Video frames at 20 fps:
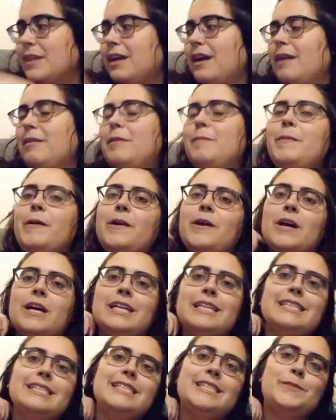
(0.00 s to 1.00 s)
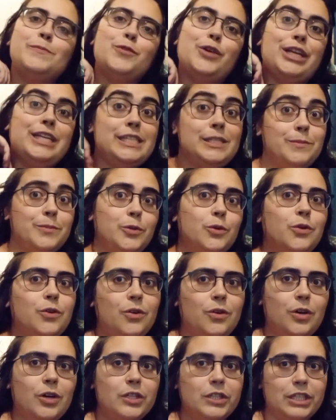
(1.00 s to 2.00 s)
I mean Pocahontas is pretty
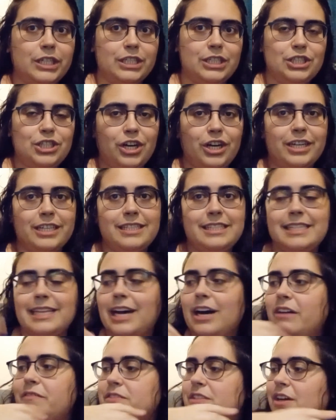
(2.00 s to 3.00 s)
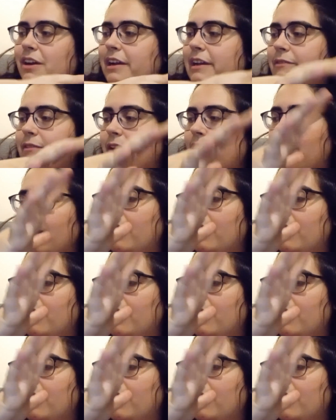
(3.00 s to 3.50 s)
small on the chart itself, so I